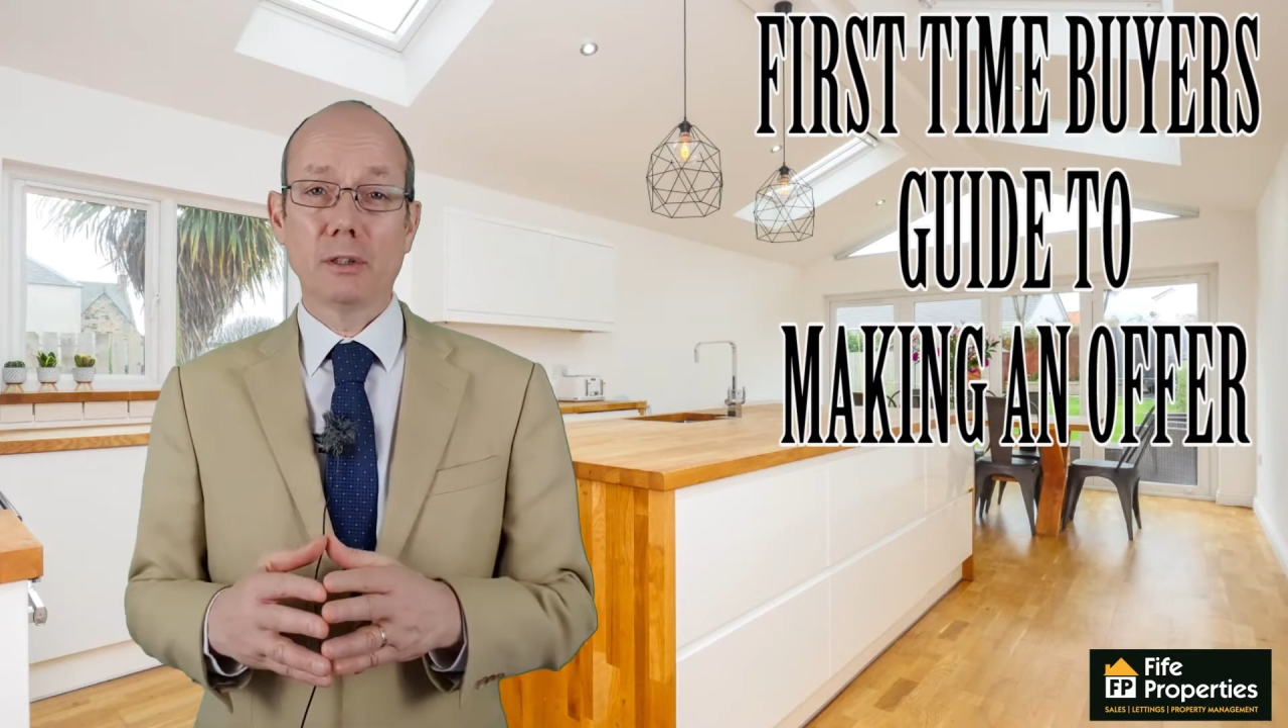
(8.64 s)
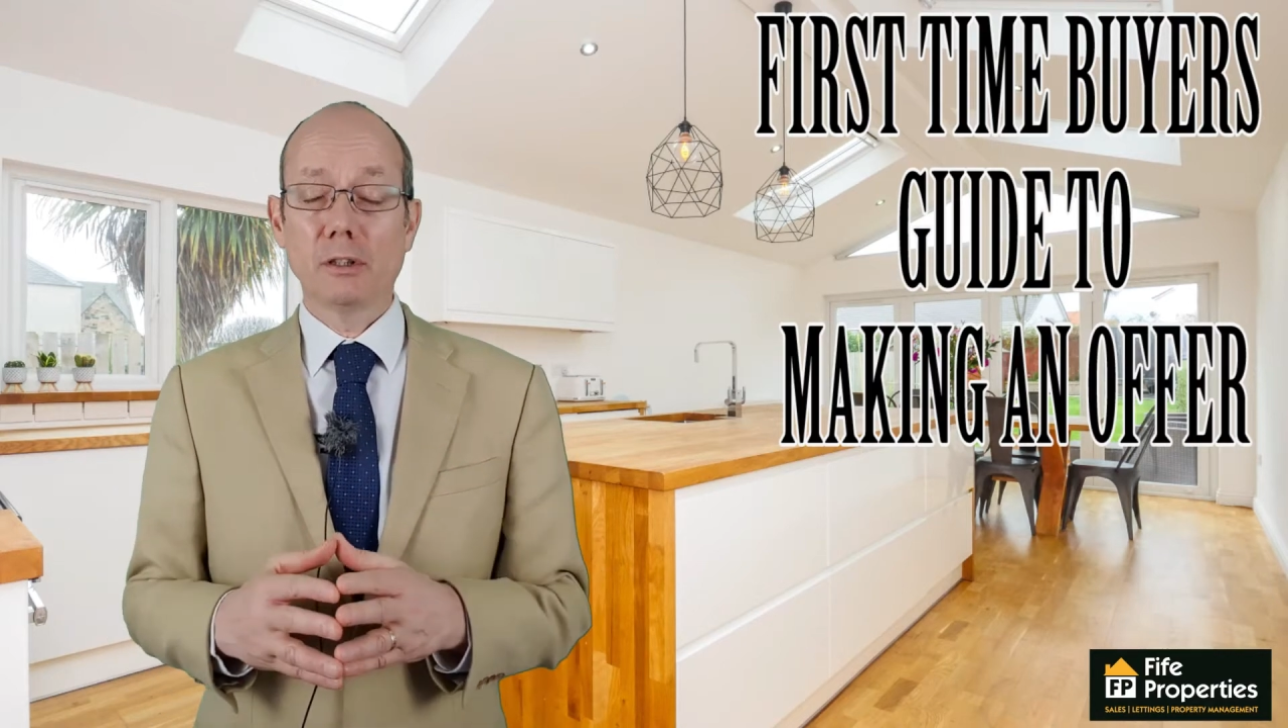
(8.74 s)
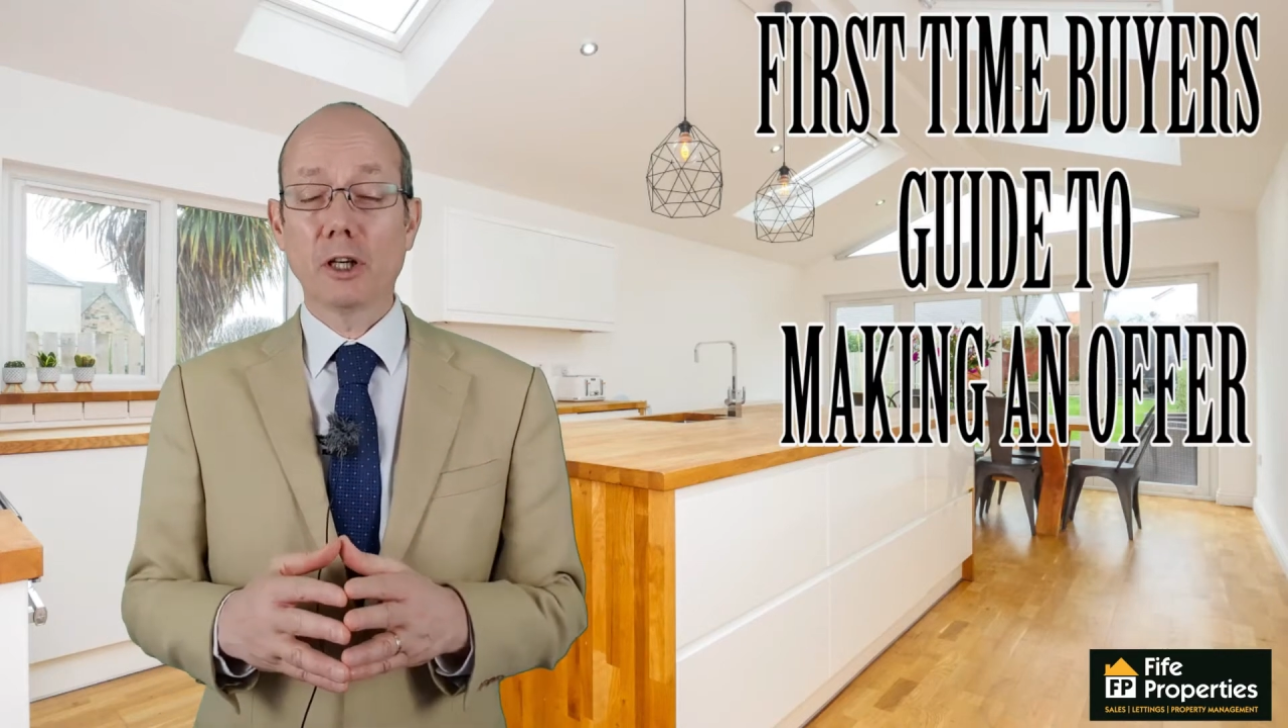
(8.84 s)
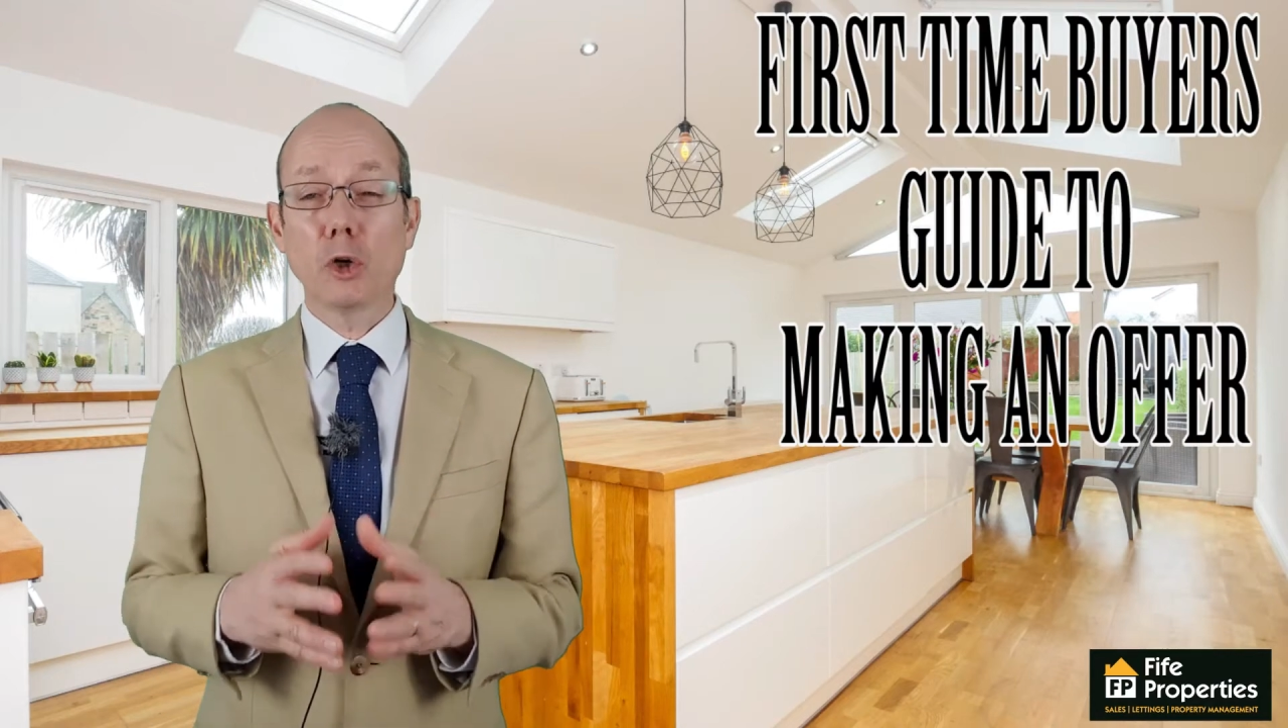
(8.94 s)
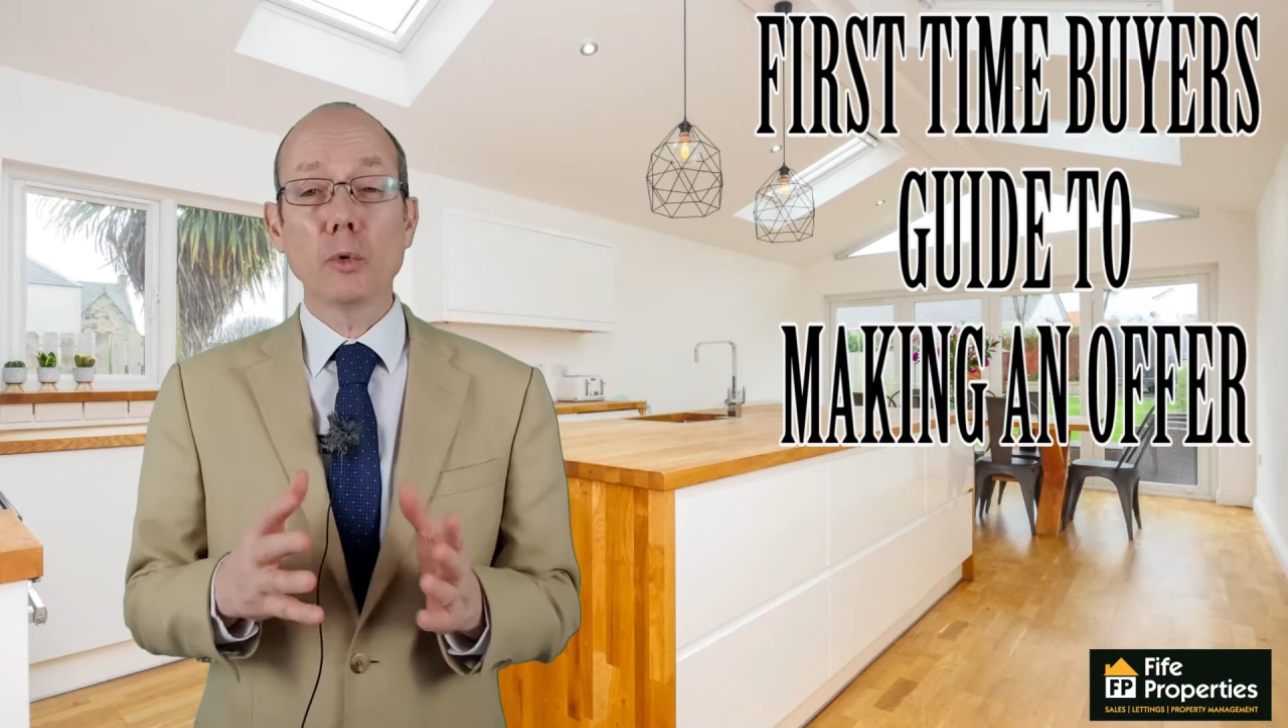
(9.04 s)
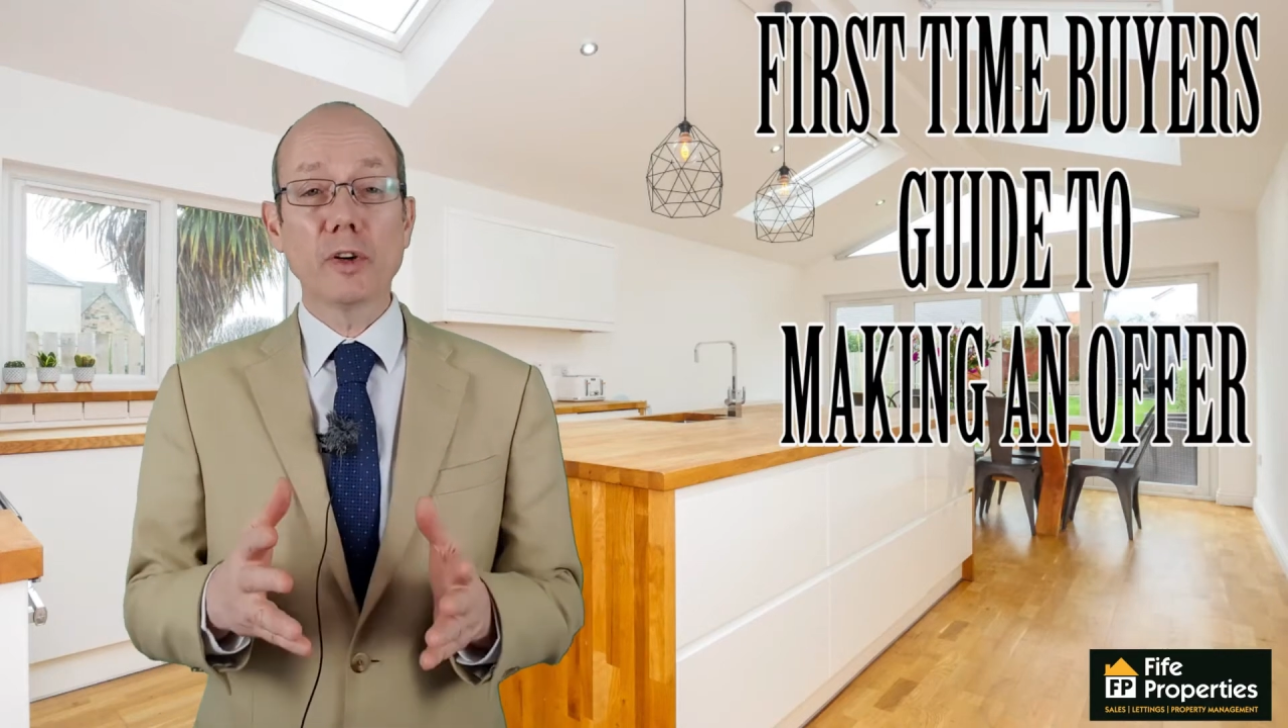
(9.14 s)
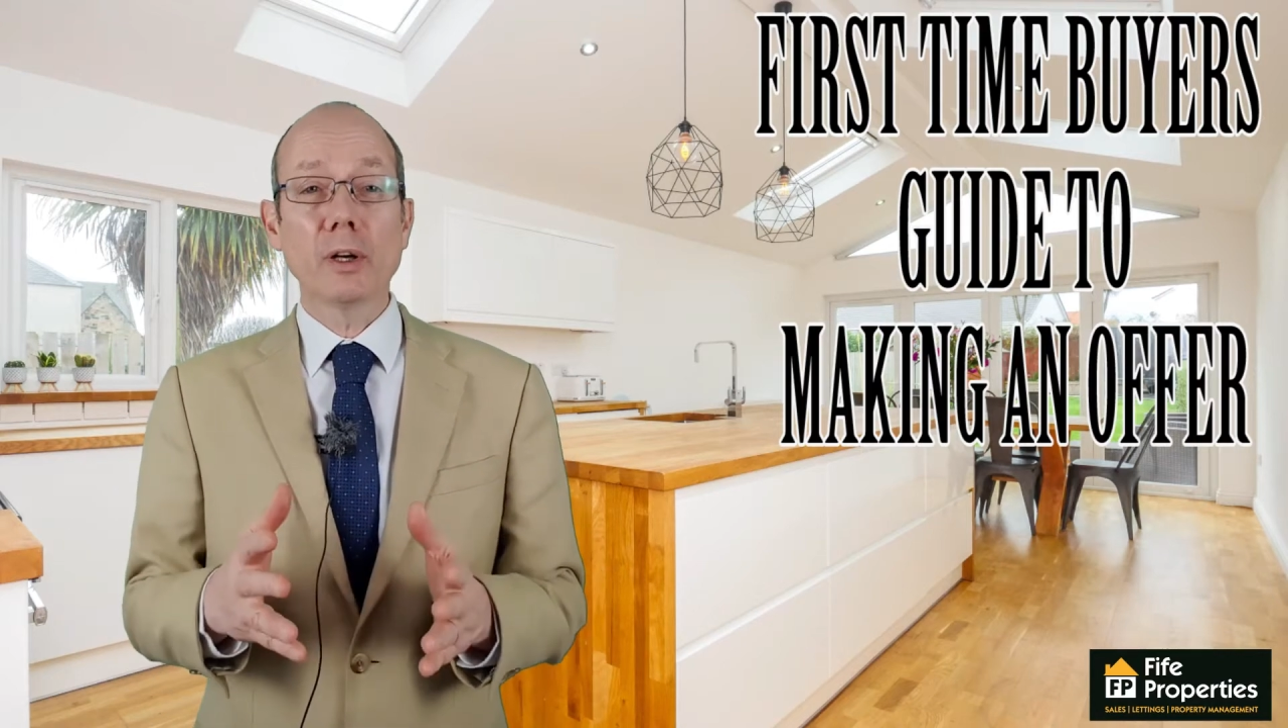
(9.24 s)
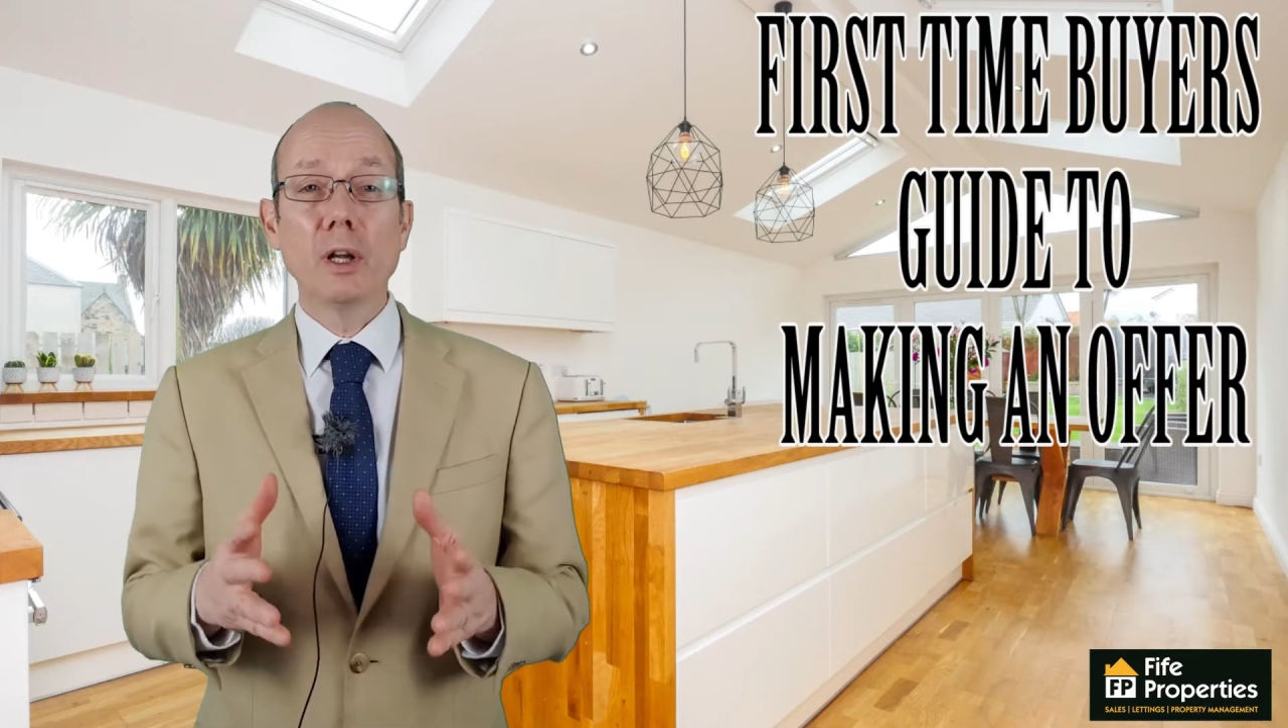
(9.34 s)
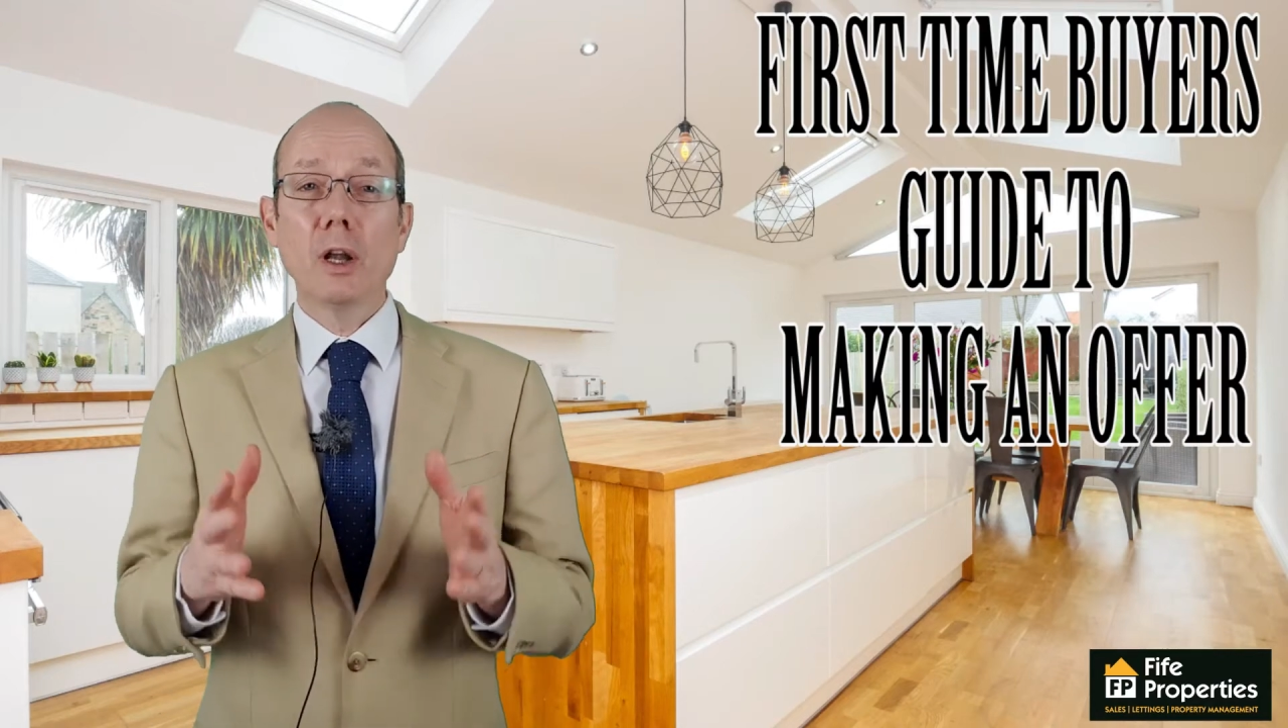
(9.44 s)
However,